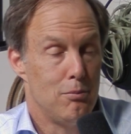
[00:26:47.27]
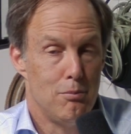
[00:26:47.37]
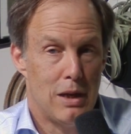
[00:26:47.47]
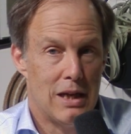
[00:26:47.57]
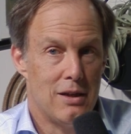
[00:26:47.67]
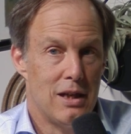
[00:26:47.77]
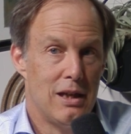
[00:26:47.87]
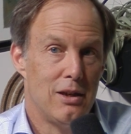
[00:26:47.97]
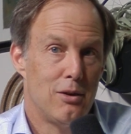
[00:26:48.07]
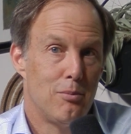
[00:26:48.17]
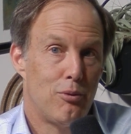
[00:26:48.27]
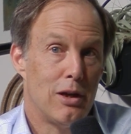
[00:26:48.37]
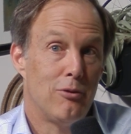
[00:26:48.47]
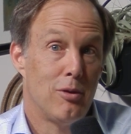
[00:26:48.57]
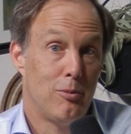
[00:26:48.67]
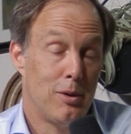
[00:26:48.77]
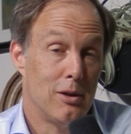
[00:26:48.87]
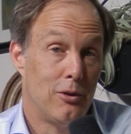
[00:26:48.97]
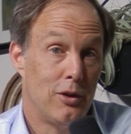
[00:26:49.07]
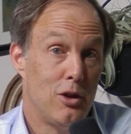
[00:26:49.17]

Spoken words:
mandate price transparency.